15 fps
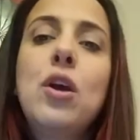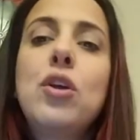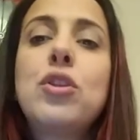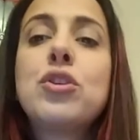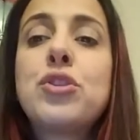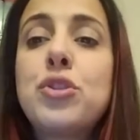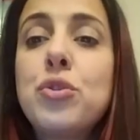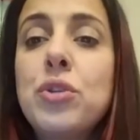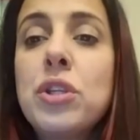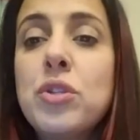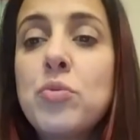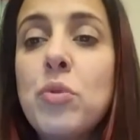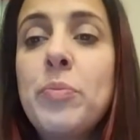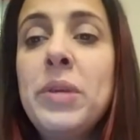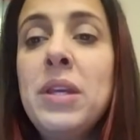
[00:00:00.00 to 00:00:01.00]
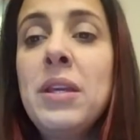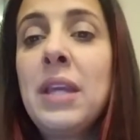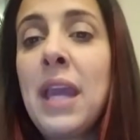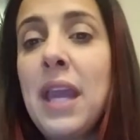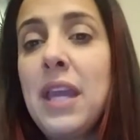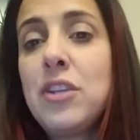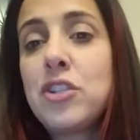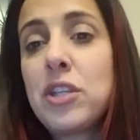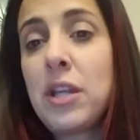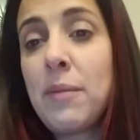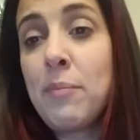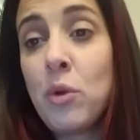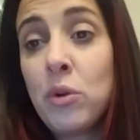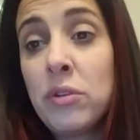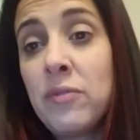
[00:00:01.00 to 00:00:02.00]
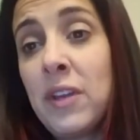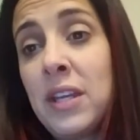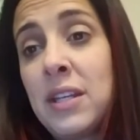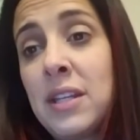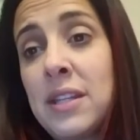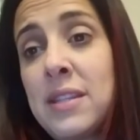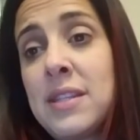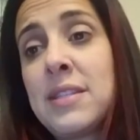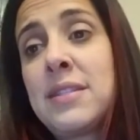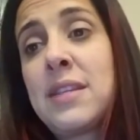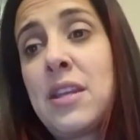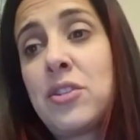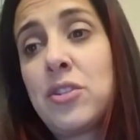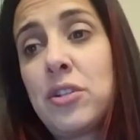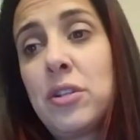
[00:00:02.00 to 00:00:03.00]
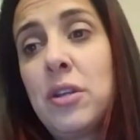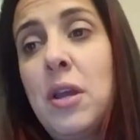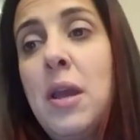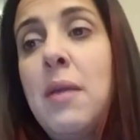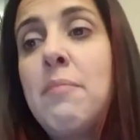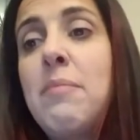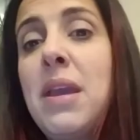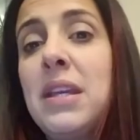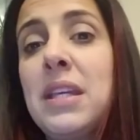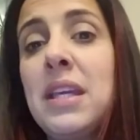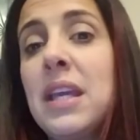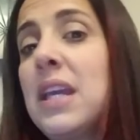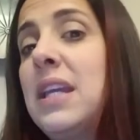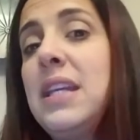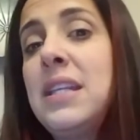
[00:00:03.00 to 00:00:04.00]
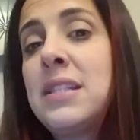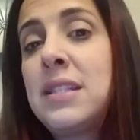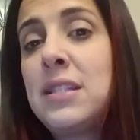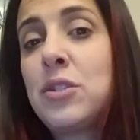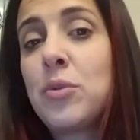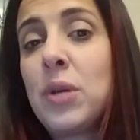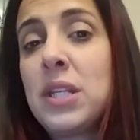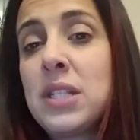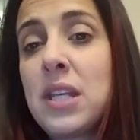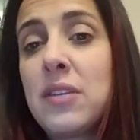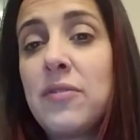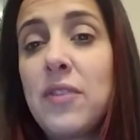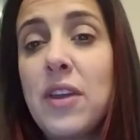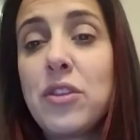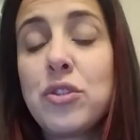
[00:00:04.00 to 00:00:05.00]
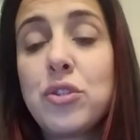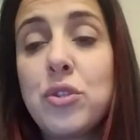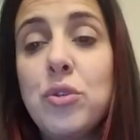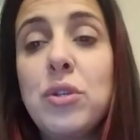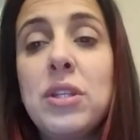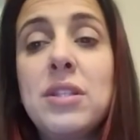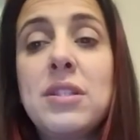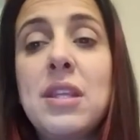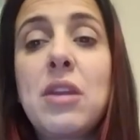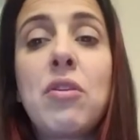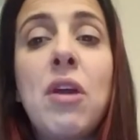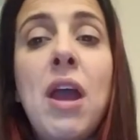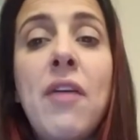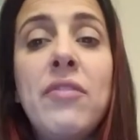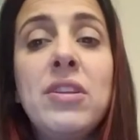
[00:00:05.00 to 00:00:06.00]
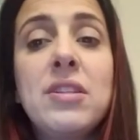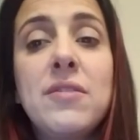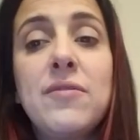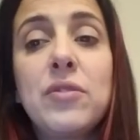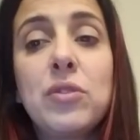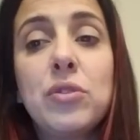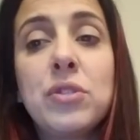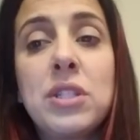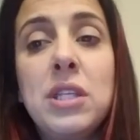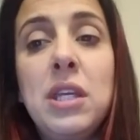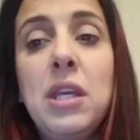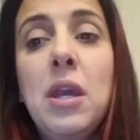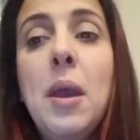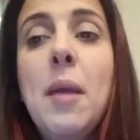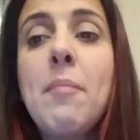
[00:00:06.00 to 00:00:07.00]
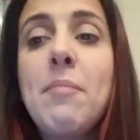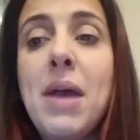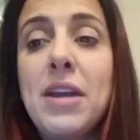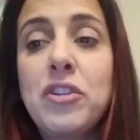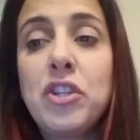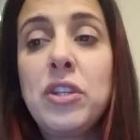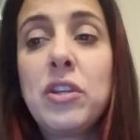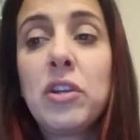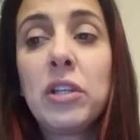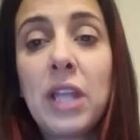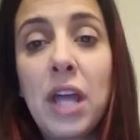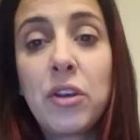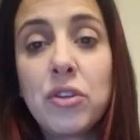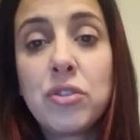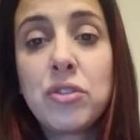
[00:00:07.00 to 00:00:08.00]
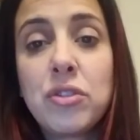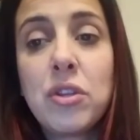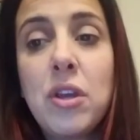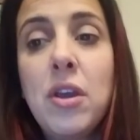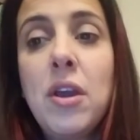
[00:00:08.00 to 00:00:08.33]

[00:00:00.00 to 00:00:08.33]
The students will be engaged and motivated in this center, making it easy to identify the students that are having difficulty matching their letters